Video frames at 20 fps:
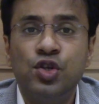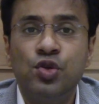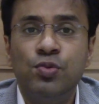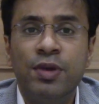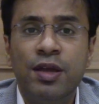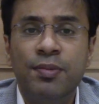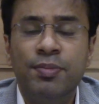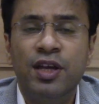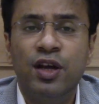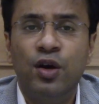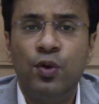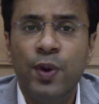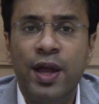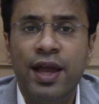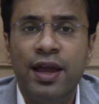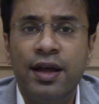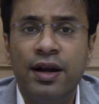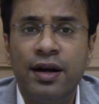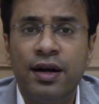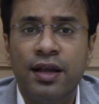you may be
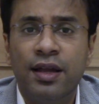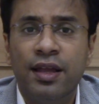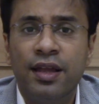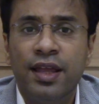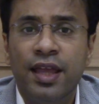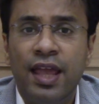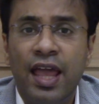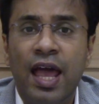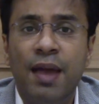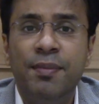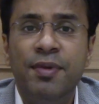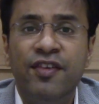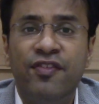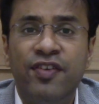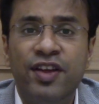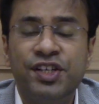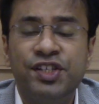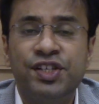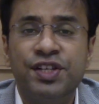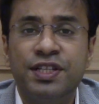aware,
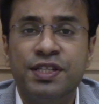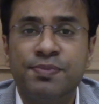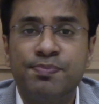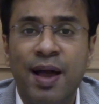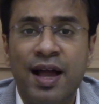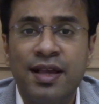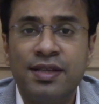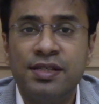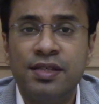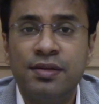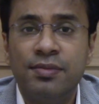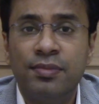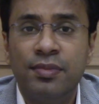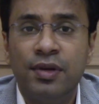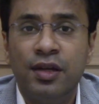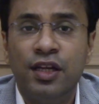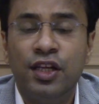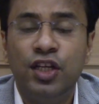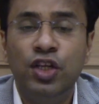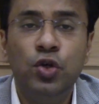hemifacial spasm
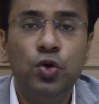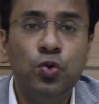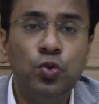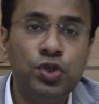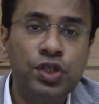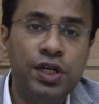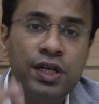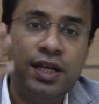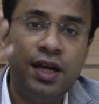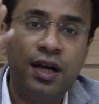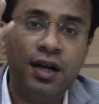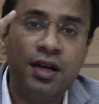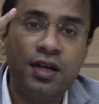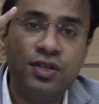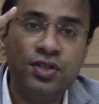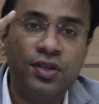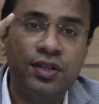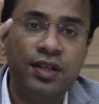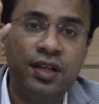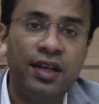usually
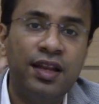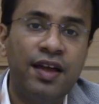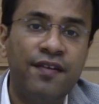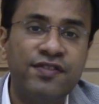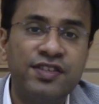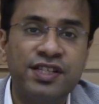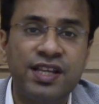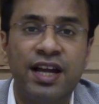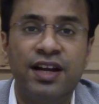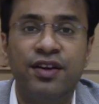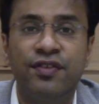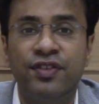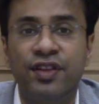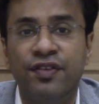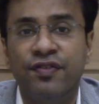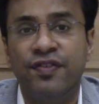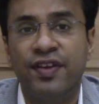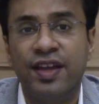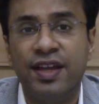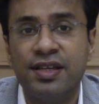occurs on the left side of the
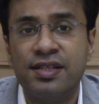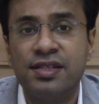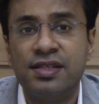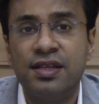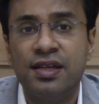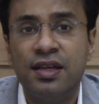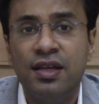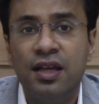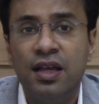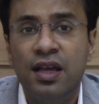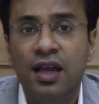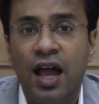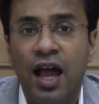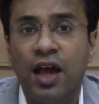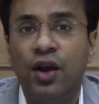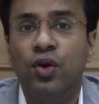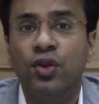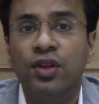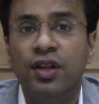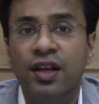face,
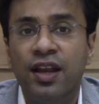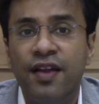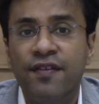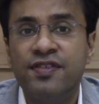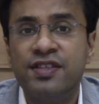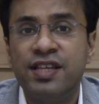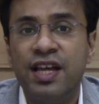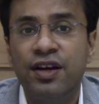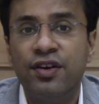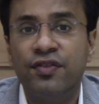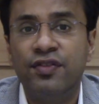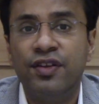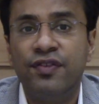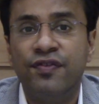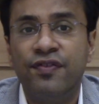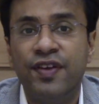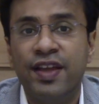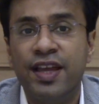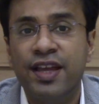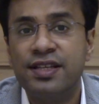and on the left side of the
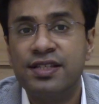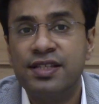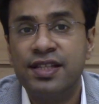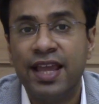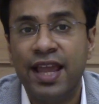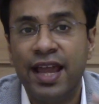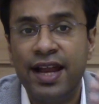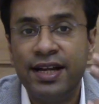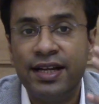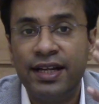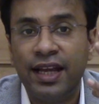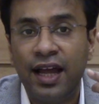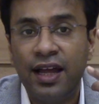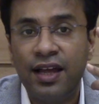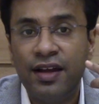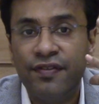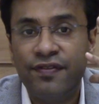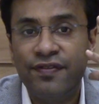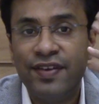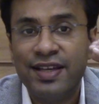face, the
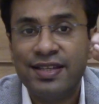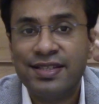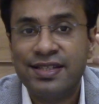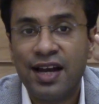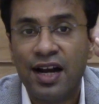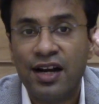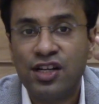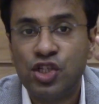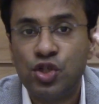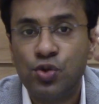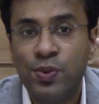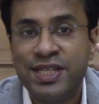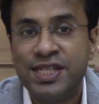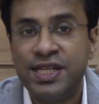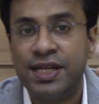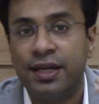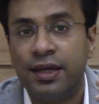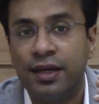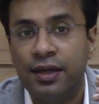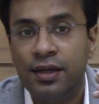entire face starts
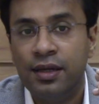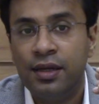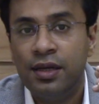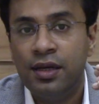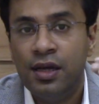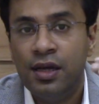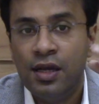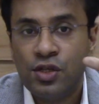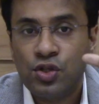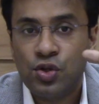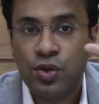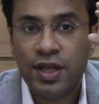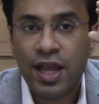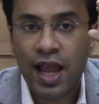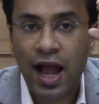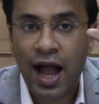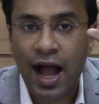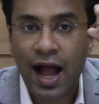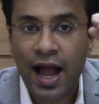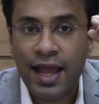twitching. So
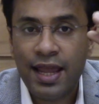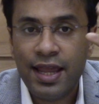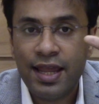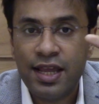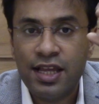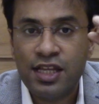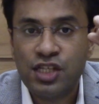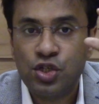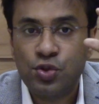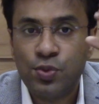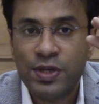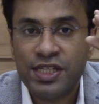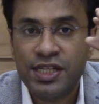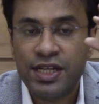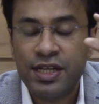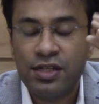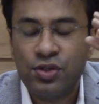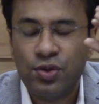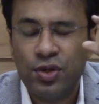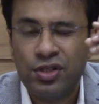the eye is
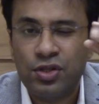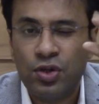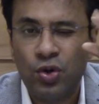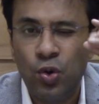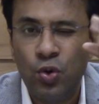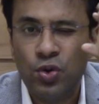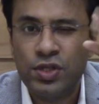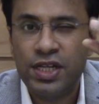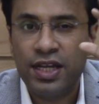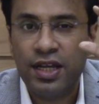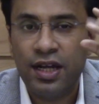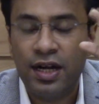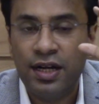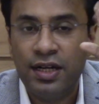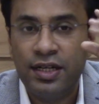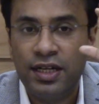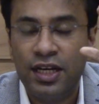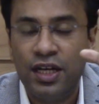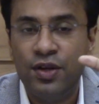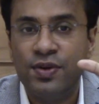twitching, so it's closing
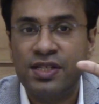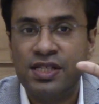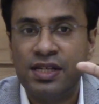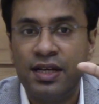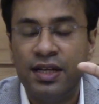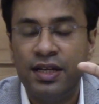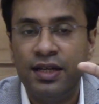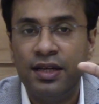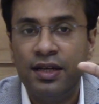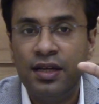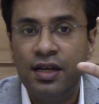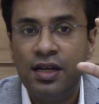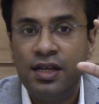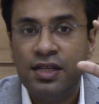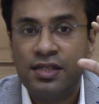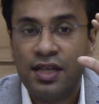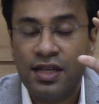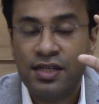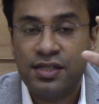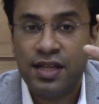continuously,
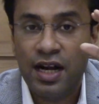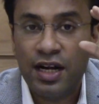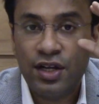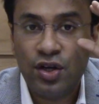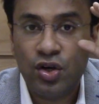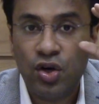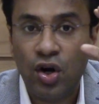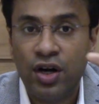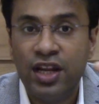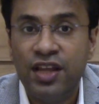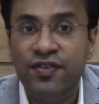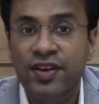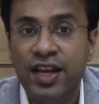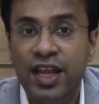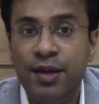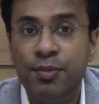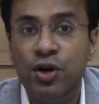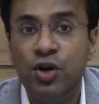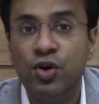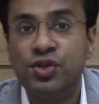such that you're not even
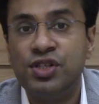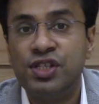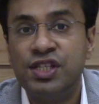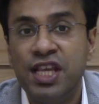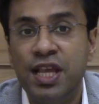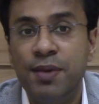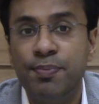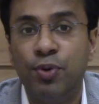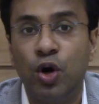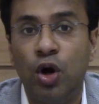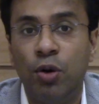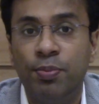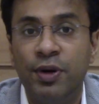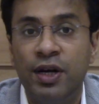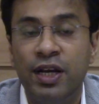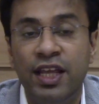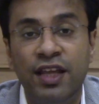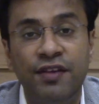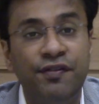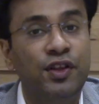able to see
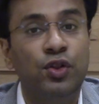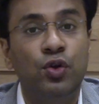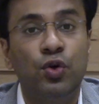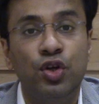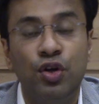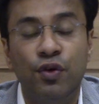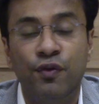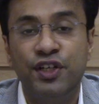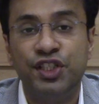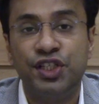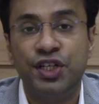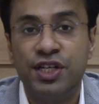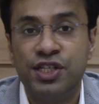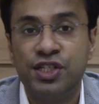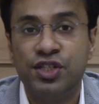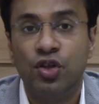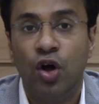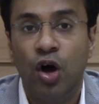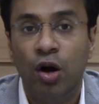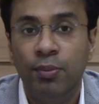properly, even though your vision
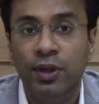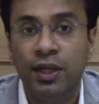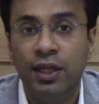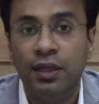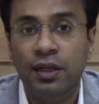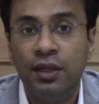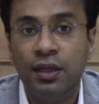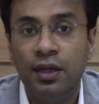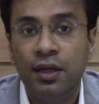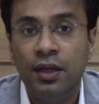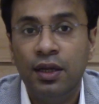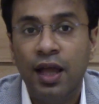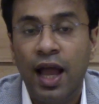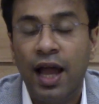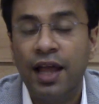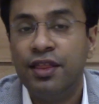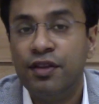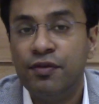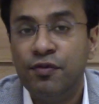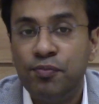is normal.
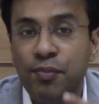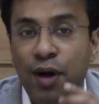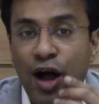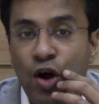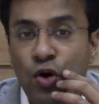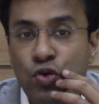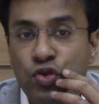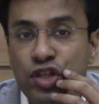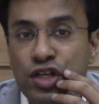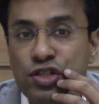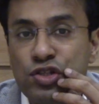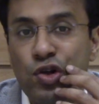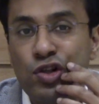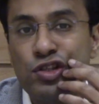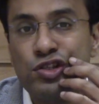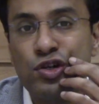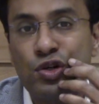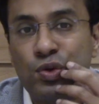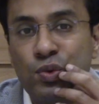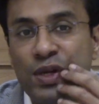And the mouth is
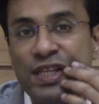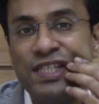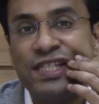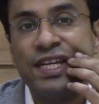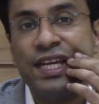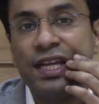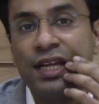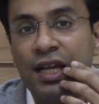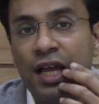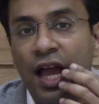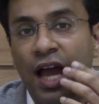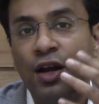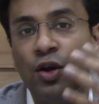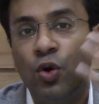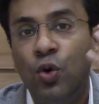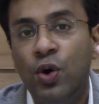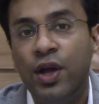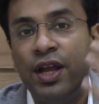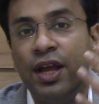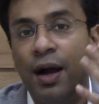also twitching and
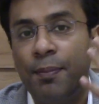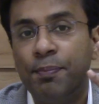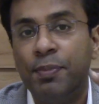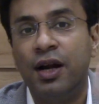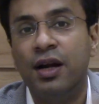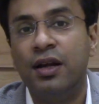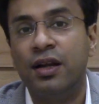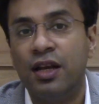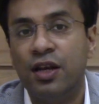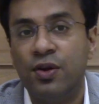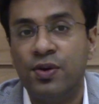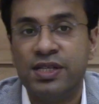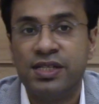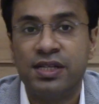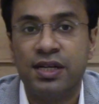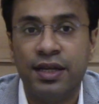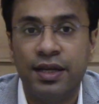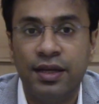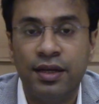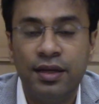going up
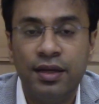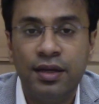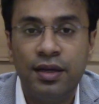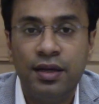continuously.